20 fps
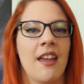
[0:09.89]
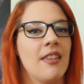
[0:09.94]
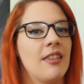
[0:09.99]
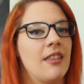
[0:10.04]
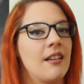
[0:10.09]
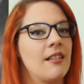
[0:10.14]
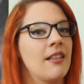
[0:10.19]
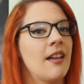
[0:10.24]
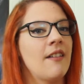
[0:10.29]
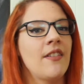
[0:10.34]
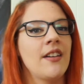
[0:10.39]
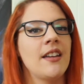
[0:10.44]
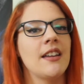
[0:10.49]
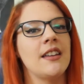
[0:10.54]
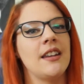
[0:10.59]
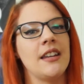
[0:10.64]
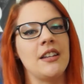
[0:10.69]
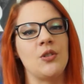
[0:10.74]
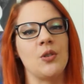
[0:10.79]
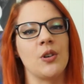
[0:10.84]
The clever
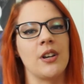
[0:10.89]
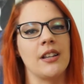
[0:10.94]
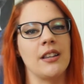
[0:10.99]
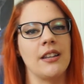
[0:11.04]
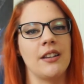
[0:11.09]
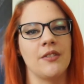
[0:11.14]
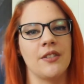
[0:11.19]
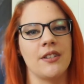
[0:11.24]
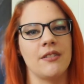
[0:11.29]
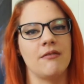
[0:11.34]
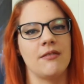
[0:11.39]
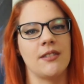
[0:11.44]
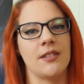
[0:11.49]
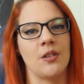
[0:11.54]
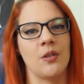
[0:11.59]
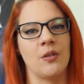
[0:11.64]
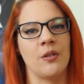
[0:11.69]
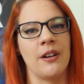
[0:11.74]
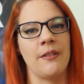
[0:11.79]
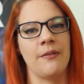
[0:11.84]
and intricately written
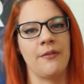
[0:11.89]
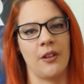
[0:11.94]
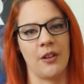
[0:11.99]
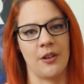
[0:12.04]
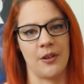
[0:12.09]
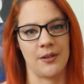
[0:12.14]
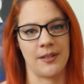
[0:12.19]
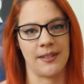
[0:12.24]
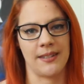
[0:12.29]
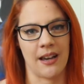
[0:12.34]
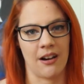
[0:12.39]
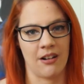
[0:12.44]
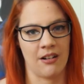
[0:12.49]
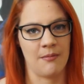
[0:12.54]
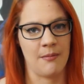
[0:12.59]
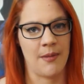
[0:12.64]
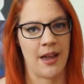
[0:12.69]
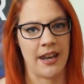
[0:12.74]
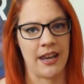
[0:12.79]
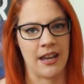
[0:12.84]
story follows Sarah
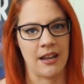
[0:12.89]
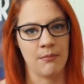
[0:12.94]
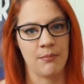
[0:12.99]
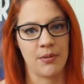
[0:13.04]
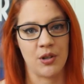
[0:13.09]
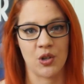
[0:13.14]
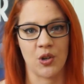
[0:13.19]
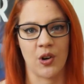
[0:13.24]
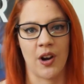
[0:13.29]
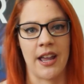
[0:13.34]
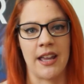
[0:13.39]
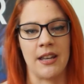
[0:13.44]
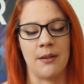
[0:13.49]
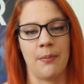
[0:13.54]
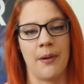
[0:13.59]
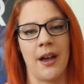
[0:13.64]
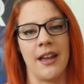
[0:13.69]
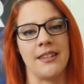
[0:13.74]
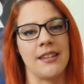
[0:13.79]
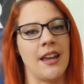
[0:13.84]
Manning, portrayed
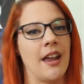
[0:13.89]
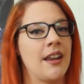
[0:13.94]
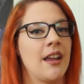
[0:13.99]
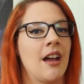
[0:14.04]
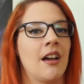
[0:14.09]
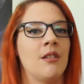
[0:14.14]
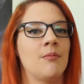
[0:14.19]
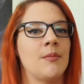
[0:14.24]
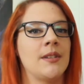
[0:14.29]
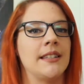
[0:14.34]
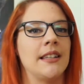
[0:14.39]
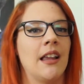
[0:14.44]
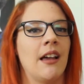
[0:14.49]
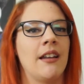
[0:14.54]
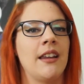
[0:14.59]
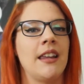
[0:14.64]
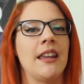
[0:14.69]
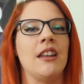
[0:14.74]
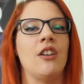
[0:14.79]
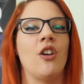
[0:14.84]
by Tatiana
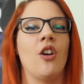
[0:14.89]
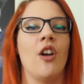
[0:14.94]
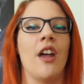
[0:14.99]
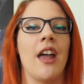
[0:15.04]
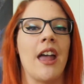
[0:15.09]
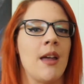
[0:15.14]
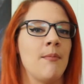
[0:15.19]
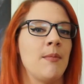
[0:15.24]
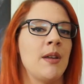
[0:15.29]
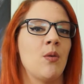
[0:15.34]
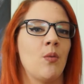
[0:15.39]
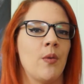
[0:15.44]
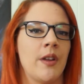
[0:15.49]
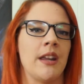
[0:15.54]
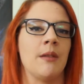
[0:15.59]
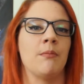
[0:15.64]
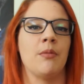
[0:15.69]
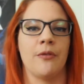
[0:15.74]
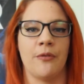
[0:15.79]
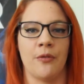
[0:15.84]
Maslany in her
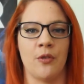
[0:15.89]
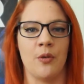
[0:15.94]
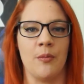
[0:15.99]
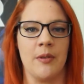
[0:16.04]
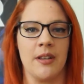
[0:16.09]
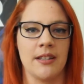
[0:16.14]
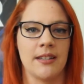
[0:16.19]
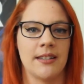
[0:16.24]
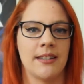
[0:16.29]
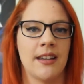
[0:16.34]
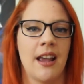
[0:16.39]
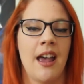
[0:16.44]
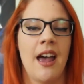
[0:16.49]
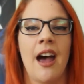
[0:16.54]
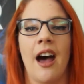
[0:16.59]
Emmy-winning performance,